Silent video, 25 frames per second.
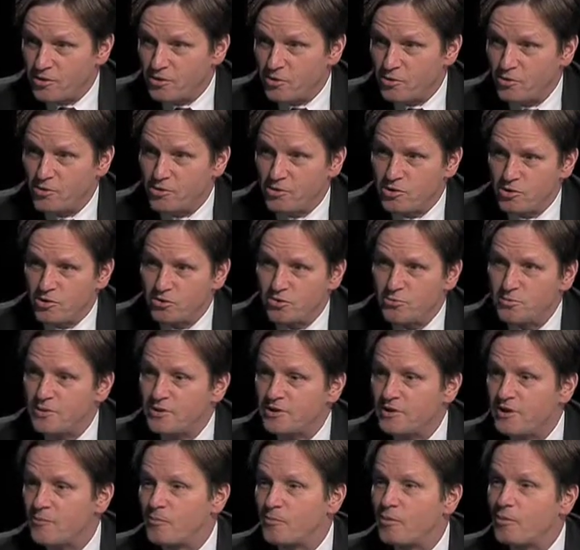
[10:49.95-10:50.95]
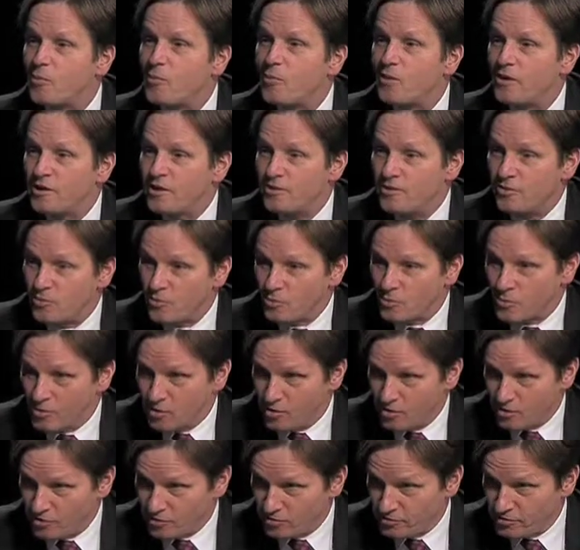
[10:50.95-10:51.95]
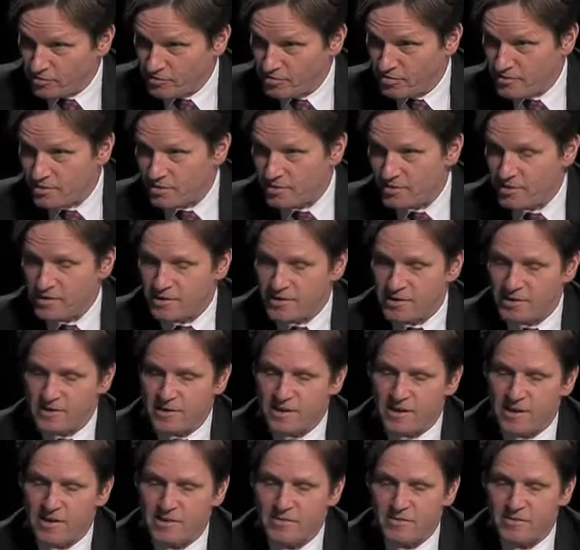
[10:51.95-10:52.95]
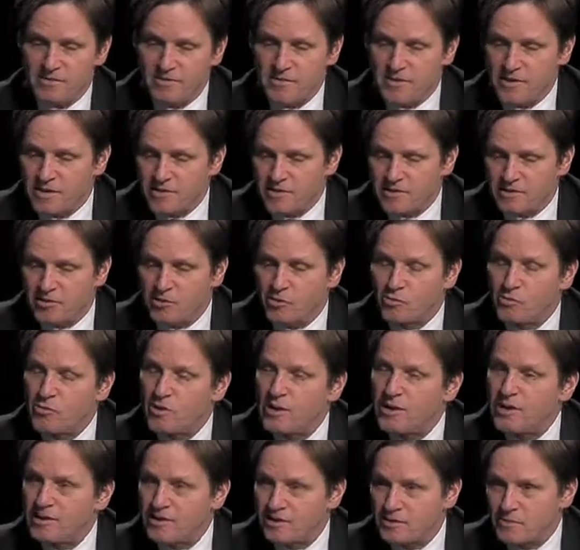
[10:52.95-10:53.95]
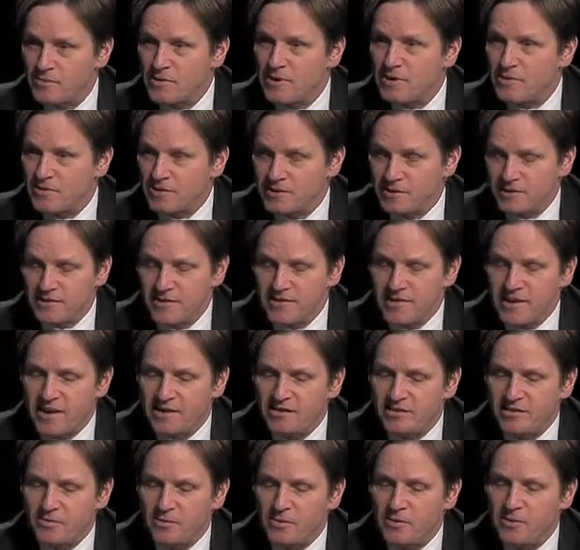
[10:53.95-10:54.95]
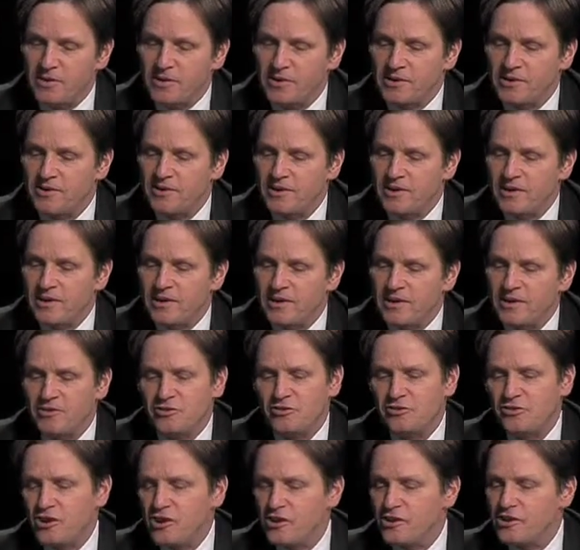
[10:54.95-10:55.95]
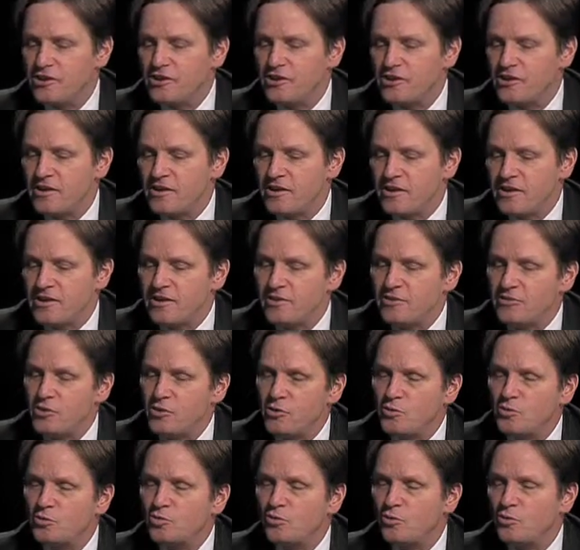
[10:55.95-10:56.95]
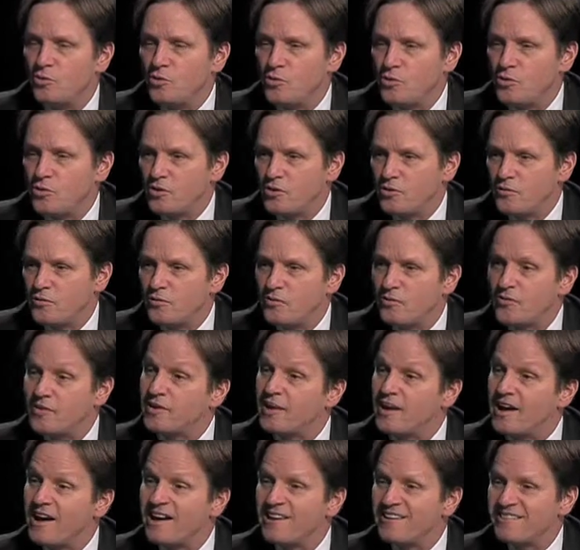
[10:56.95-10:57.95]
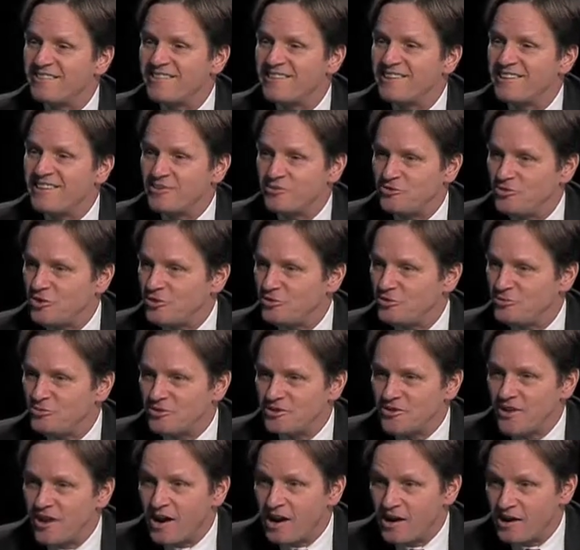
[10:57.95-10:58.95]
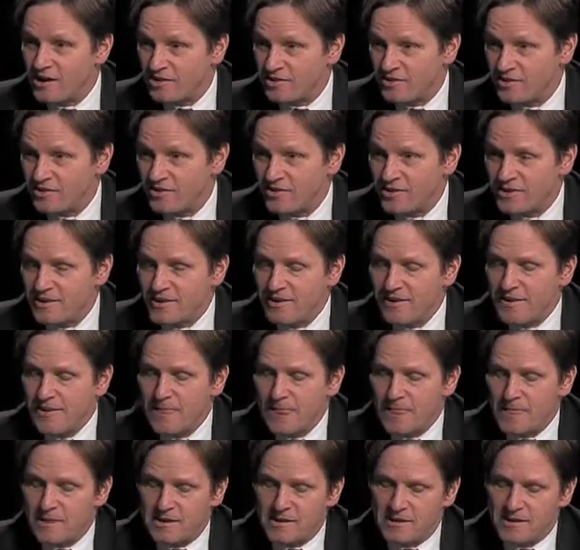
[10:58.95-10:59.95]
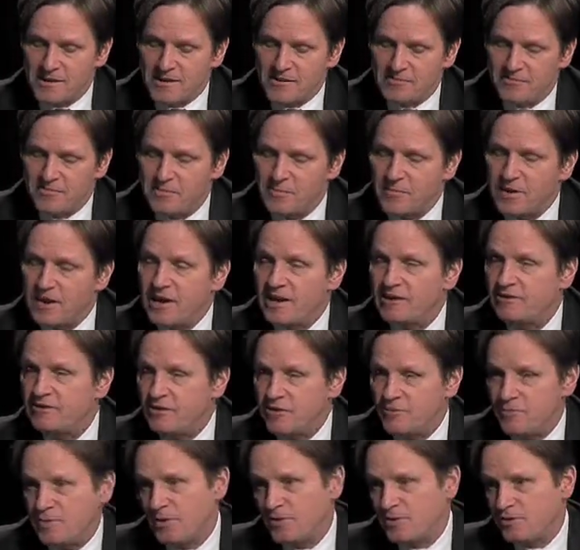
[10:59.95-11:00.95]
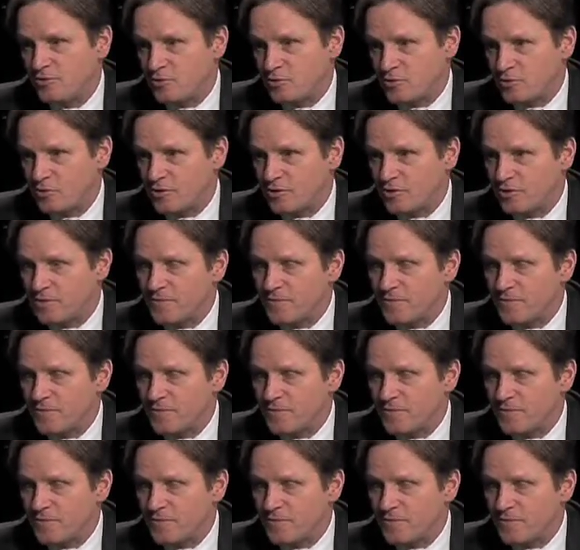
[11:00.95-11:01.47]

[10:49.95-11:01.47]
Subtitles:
who used to be #1 in the world and a great American tennis player, started his own tour for the guys that had just retired from the ATP Tour.